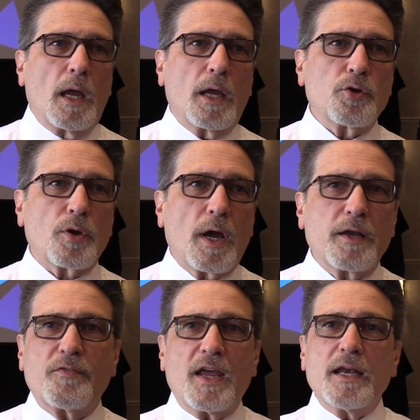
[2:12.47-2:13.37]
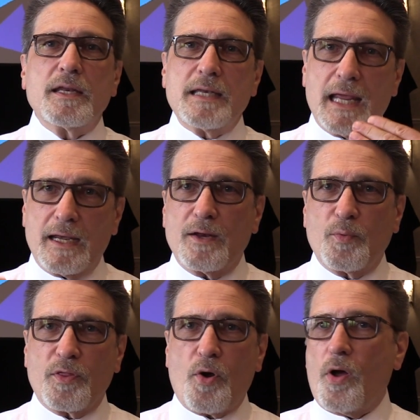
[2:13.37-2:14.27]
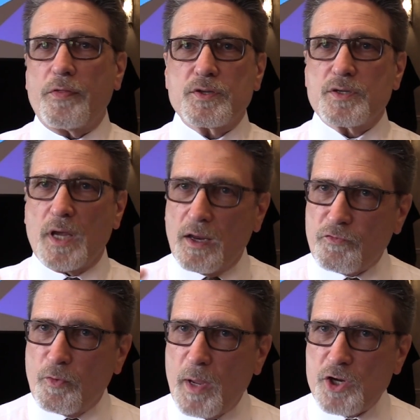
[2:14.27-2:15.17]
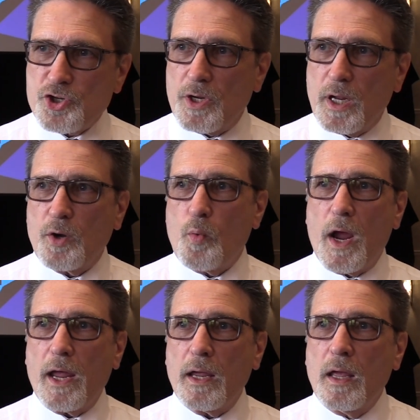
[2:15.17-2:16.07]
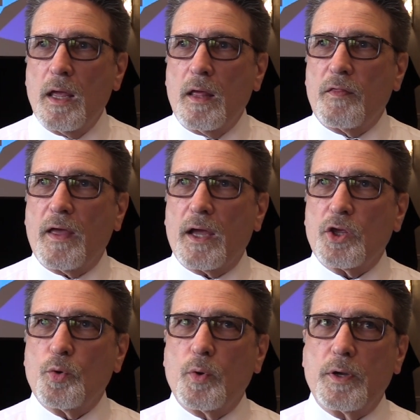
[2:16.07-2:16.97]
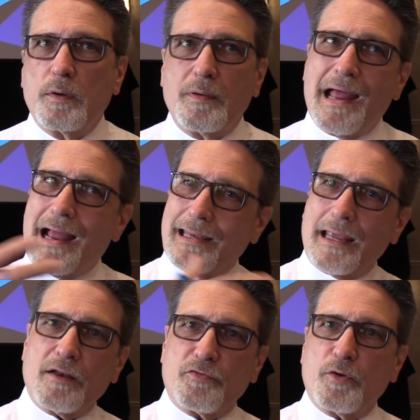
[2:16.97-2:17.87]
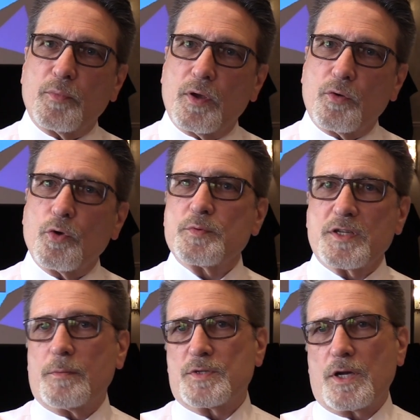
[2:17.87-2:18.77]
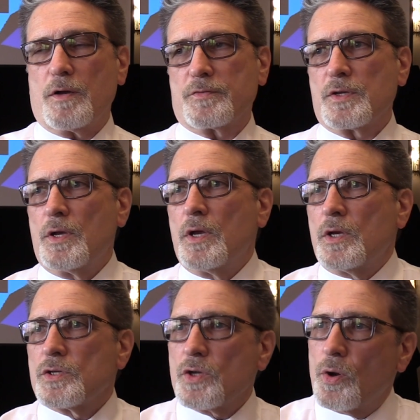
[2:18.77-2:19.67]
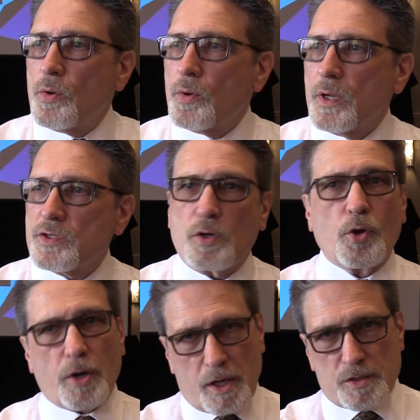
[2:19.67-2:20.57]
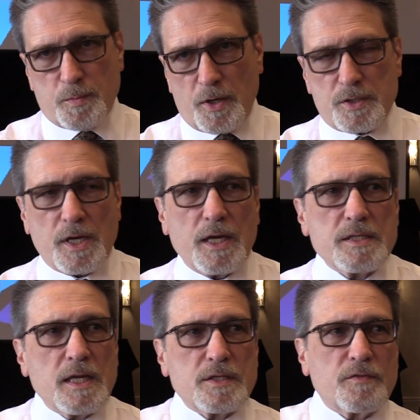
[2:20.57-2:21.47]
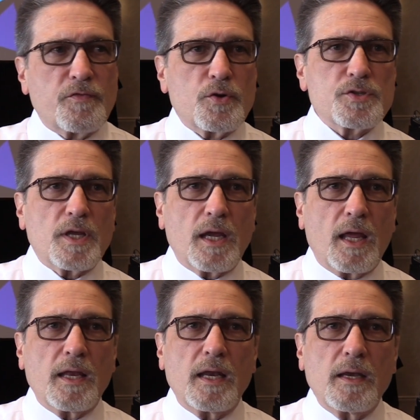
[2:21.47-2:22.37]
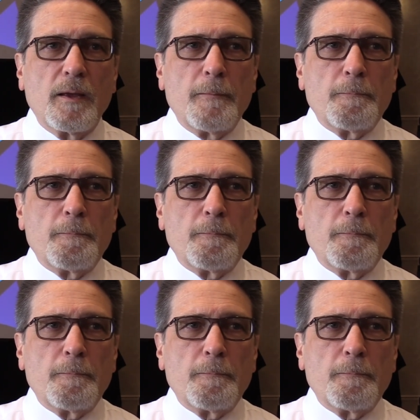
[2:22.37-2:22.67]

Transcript: and you're kind of inundated with all this information in a way that you would not get from the groups themselves. So it's a learning experience. I guess that's the first thing. And then